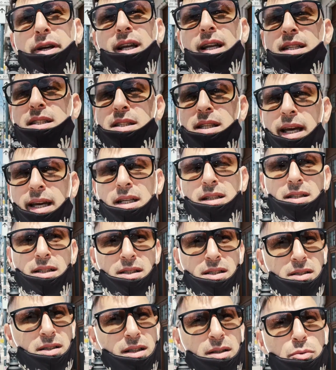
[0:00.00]
Real estate
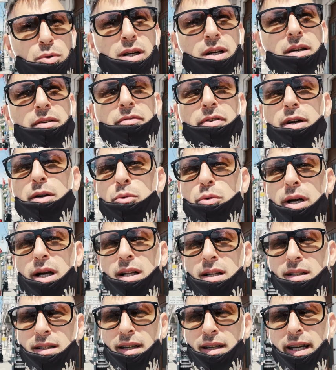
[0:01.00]
is uh, working very
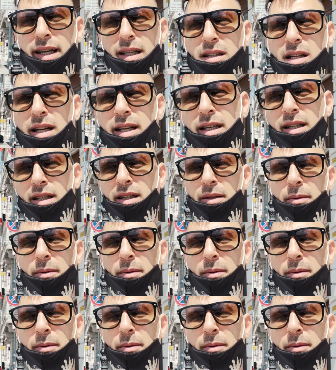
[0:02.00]
well lately.